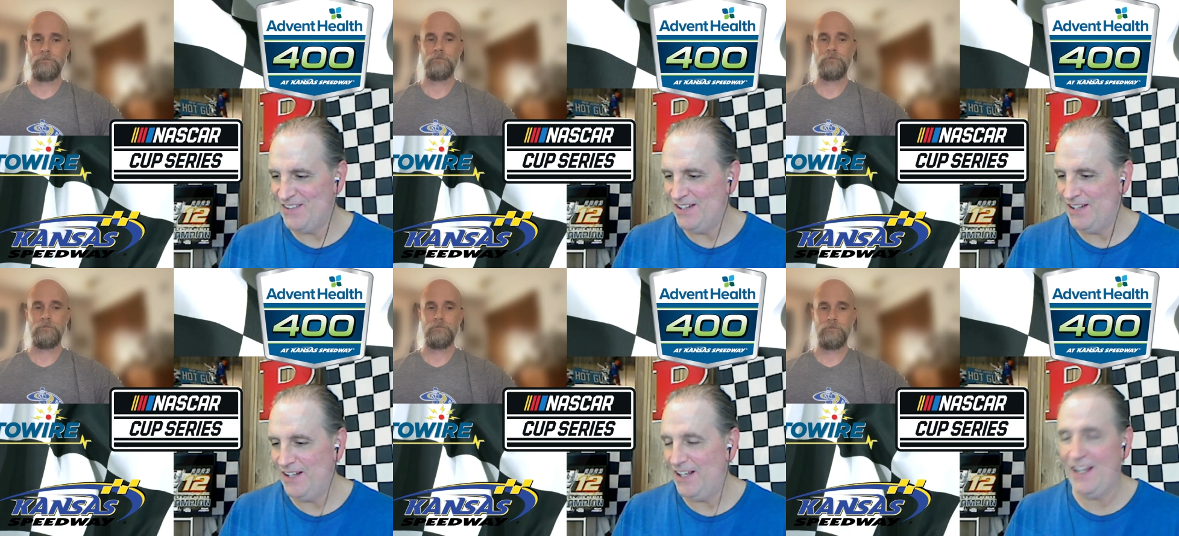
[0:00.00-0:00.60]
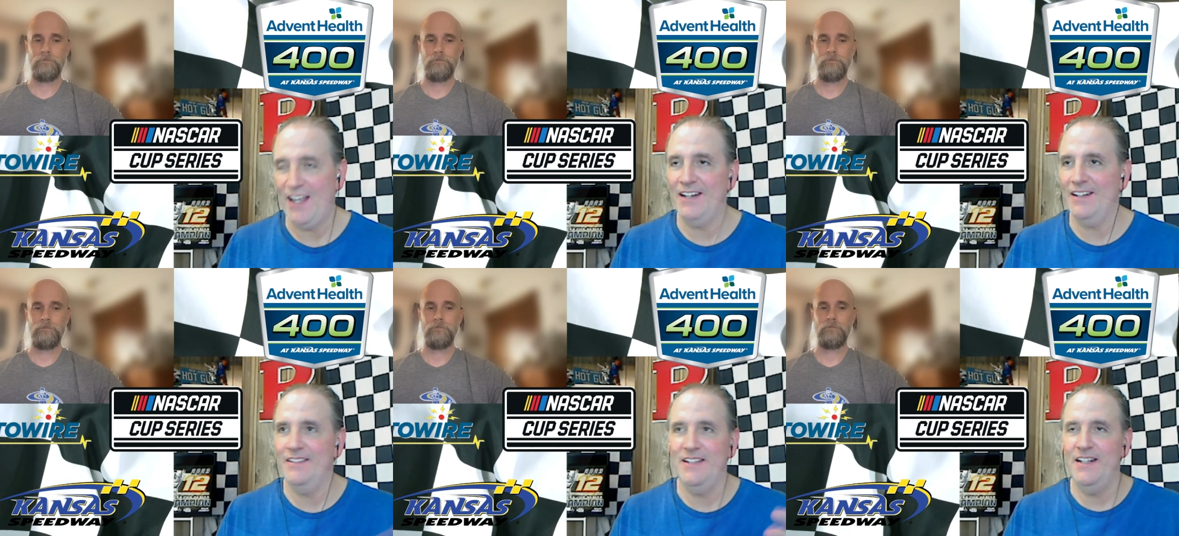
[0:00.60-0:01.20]
Speaker 1: he had
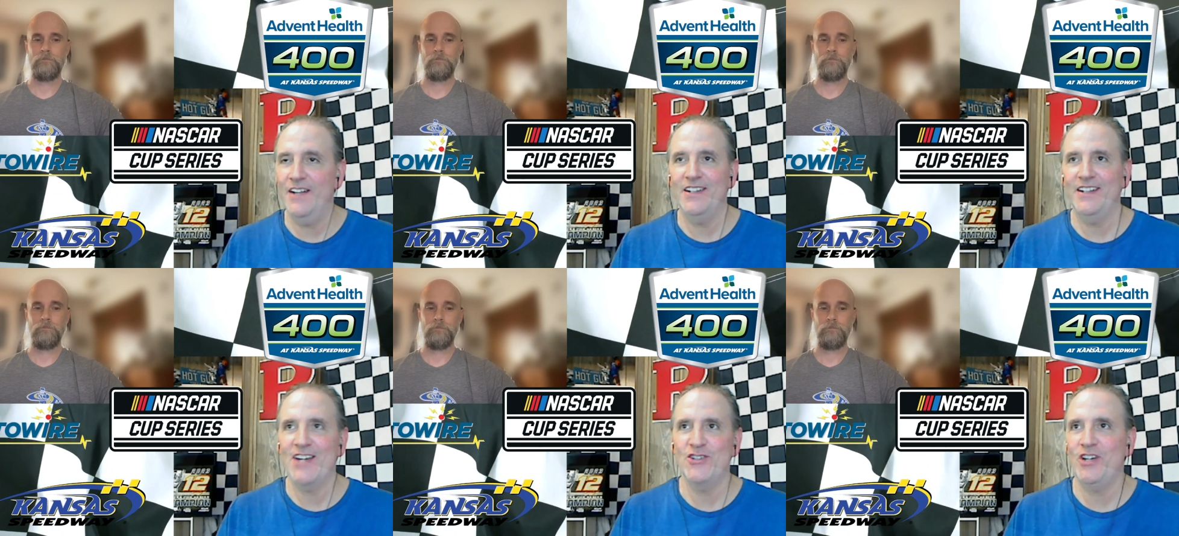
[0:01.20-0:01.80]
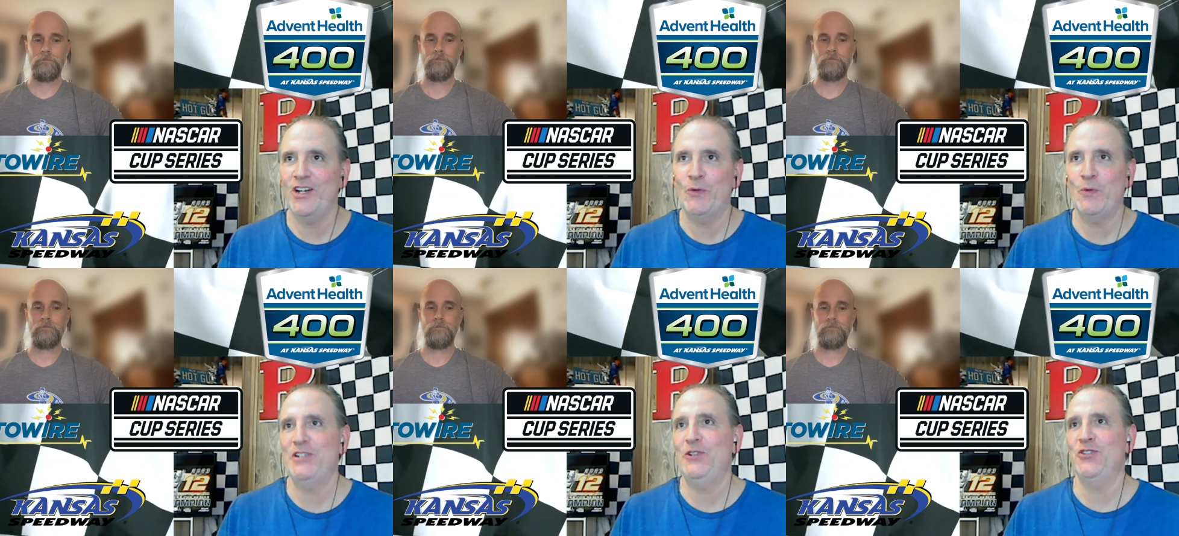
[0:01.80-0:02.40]
did nothing last year. Got off to a
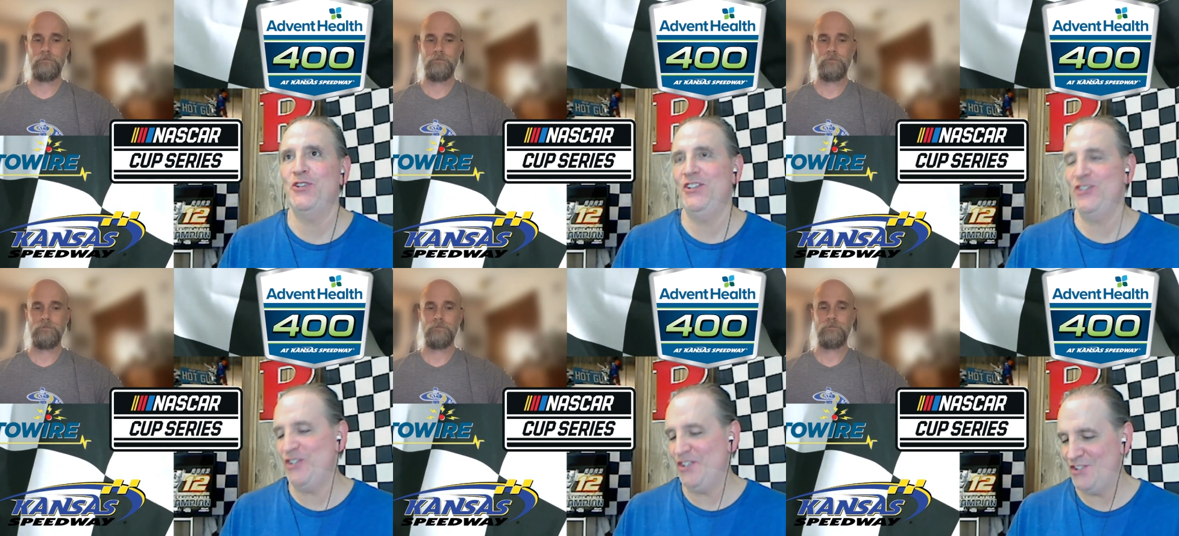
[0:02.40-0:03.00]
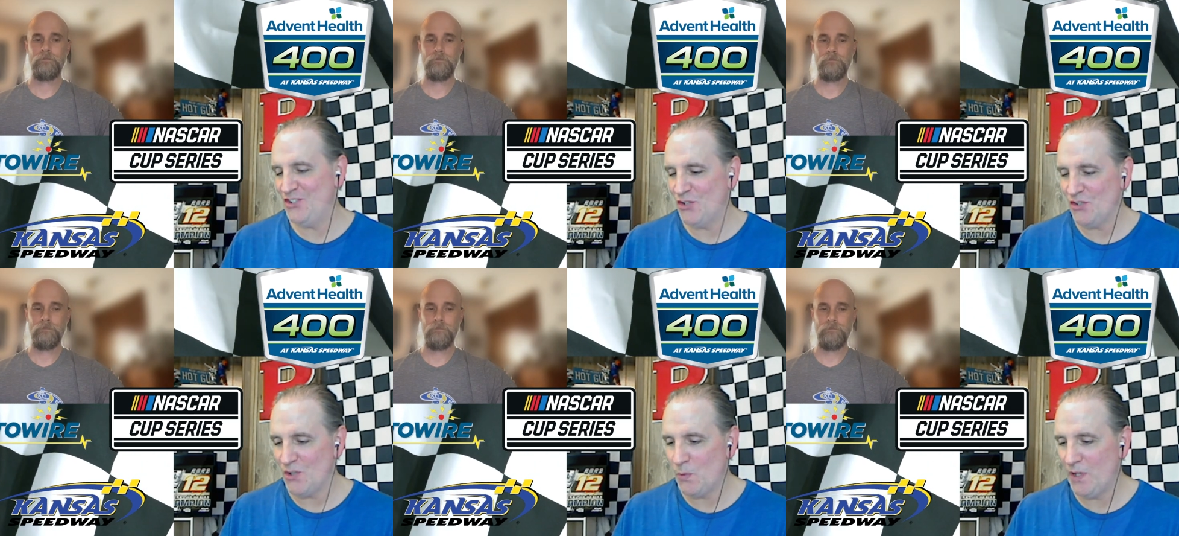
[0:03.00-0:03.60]
slow start this year. It just shows
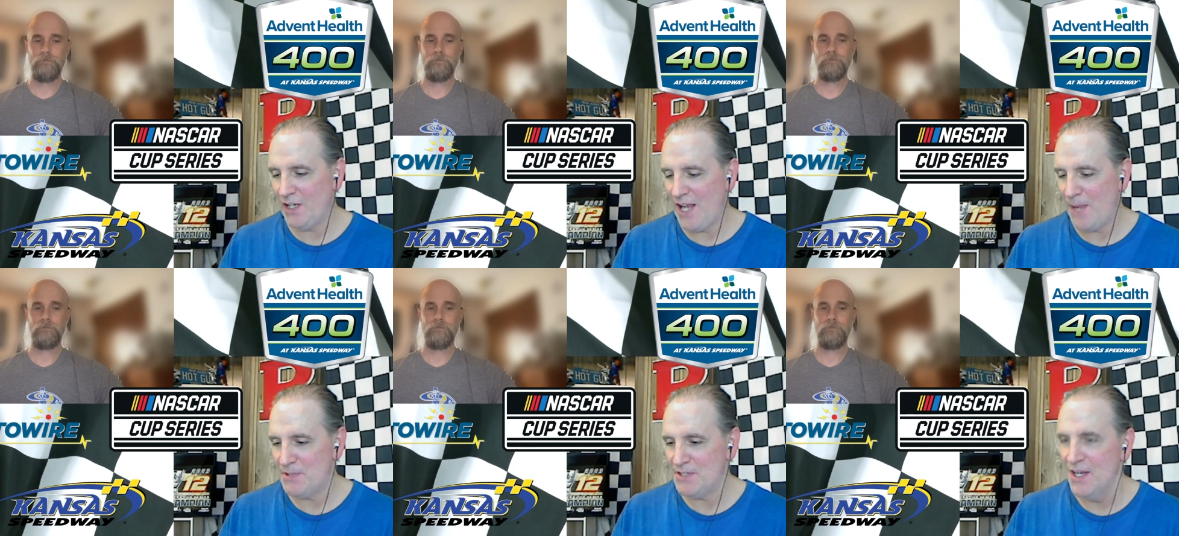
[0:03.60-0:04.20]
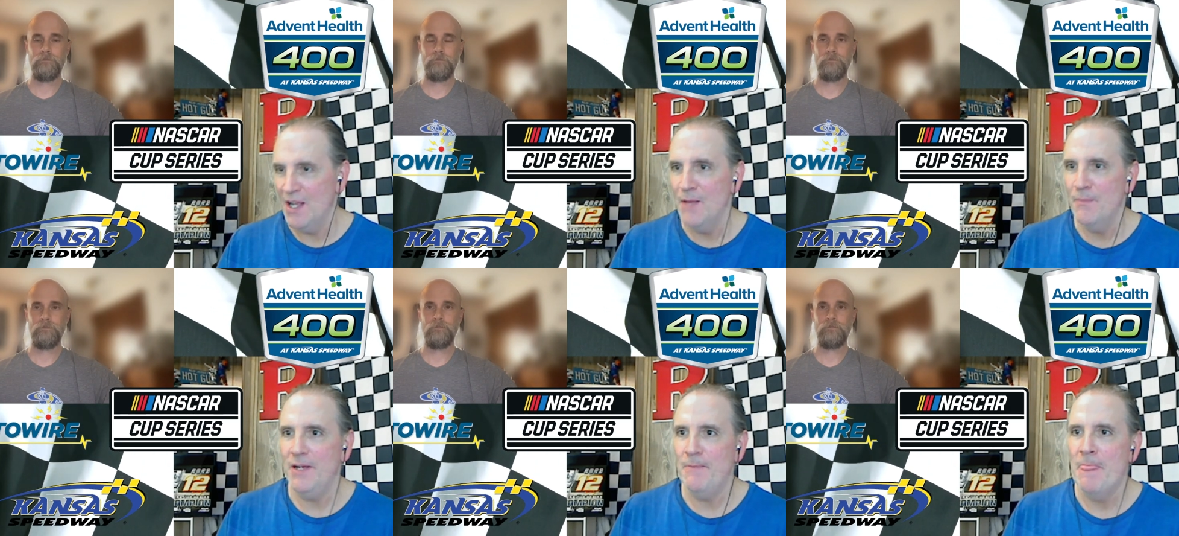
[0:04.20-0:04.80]
you how quick it happens.
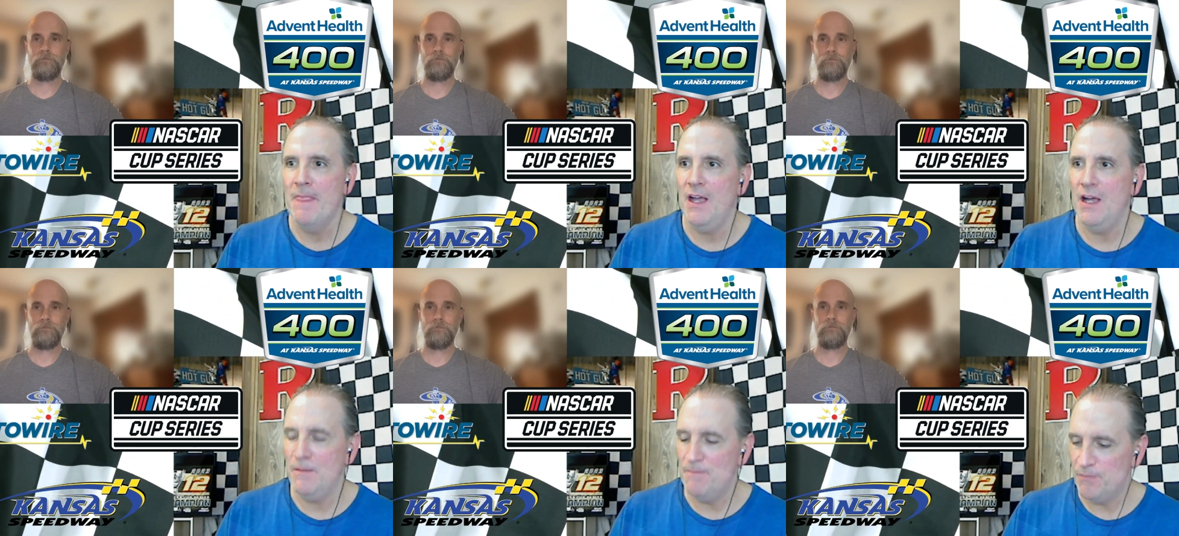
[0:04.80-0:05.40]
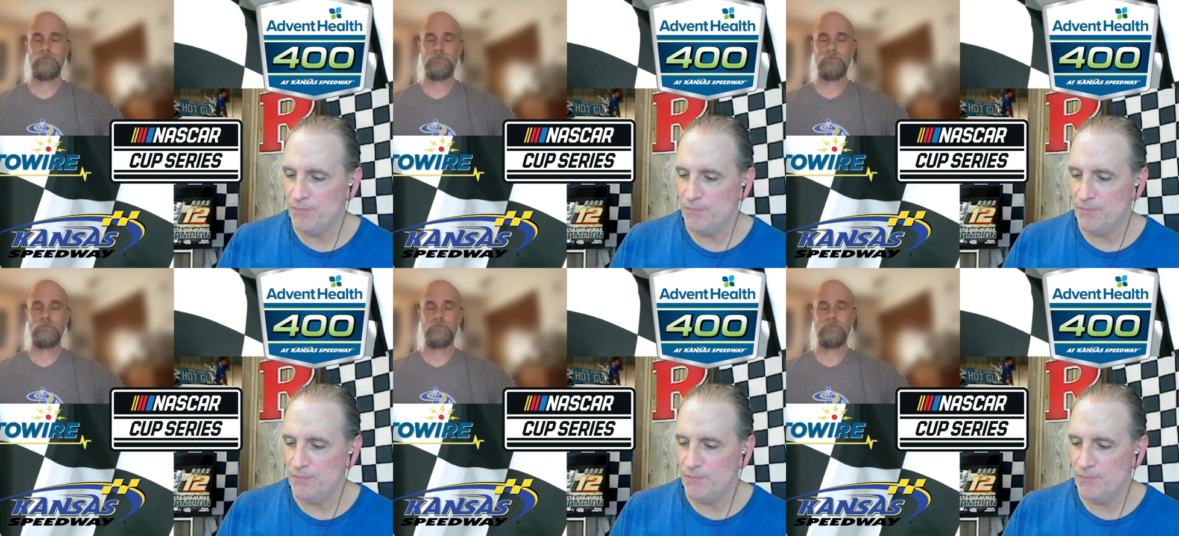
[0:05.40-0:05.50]
But um,